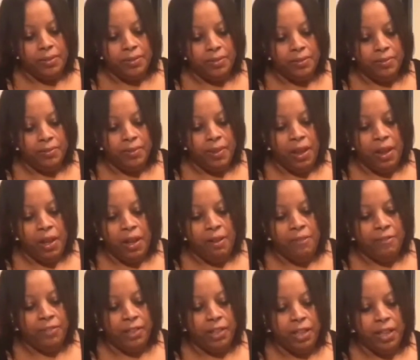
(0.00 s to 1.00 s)
now I
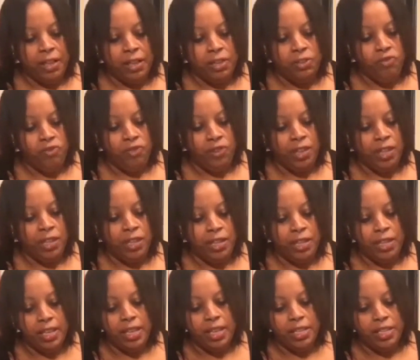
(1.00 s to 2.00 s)
feel like you feel in the
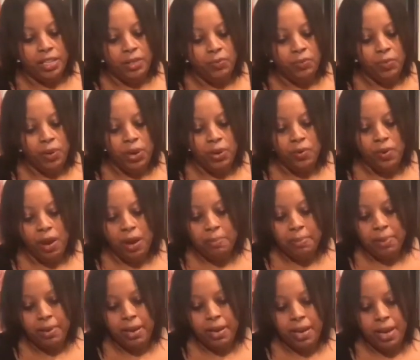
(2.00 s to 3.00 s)
kitchen. Where do I
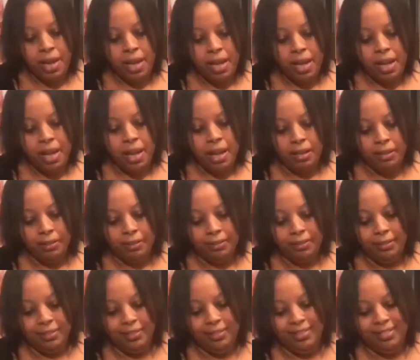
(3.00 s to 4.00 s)
put
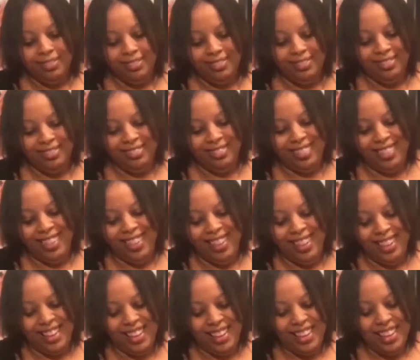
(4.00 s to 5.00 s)

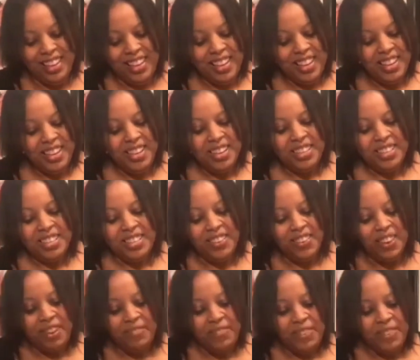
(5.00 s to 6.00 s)
it? So
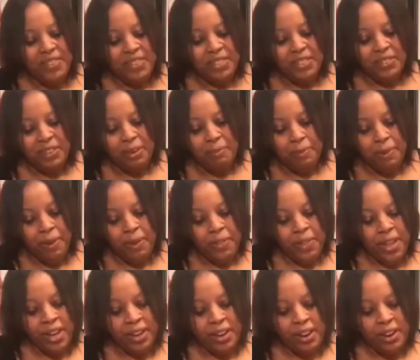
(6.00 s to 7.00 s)
I'm going to scrape all
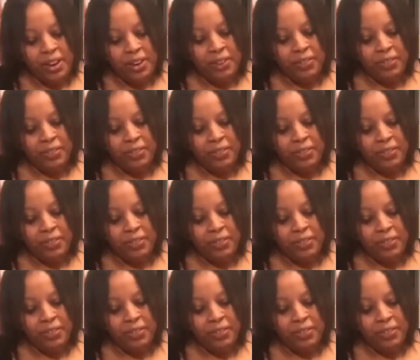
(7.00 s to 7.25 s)
that off.